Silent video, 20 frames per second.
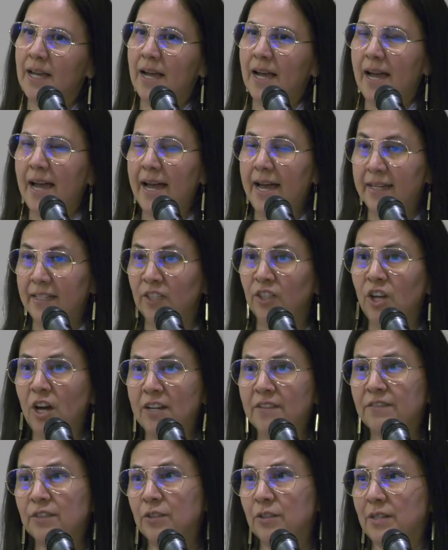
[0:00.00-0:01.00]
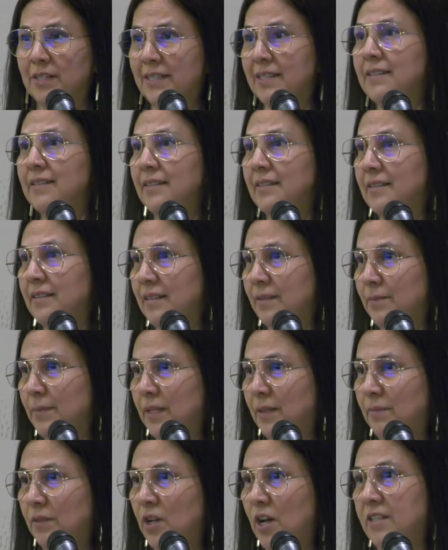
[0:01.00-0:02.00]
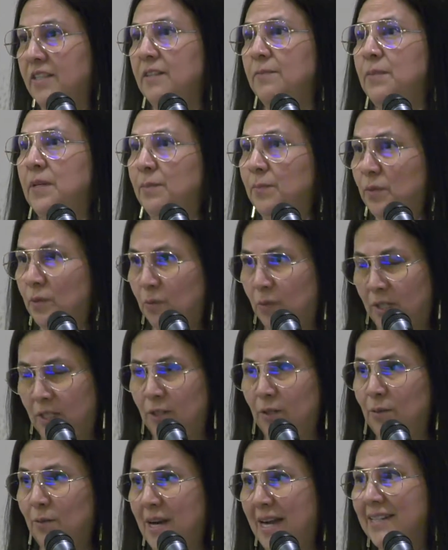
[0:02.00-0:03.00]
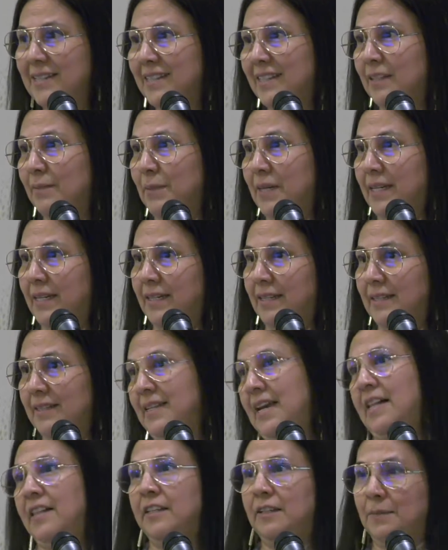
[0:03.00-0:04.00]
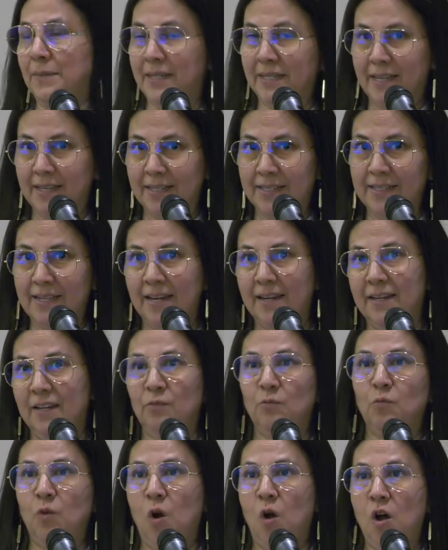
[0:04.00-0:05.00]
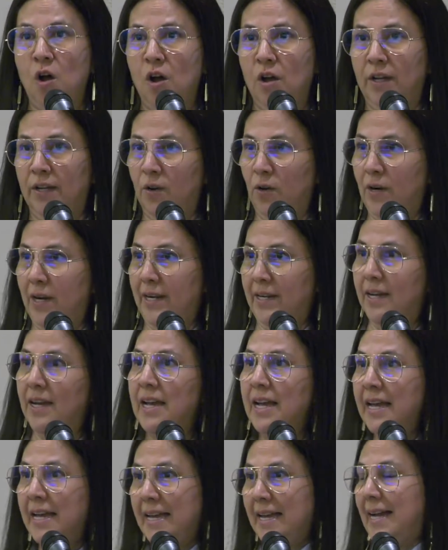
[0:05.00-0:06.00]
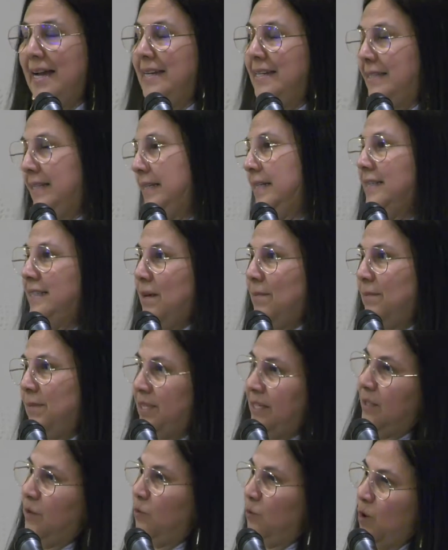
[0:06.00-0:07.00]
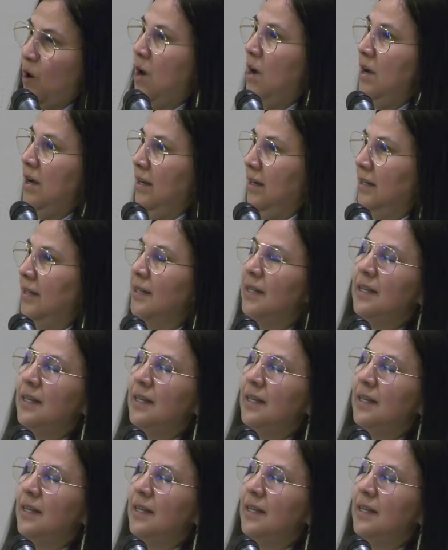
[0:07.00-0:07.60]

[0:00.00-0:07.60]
I had a lot of criticism and lots of people were correcting me and telling me I said it wrong or I did something wrong.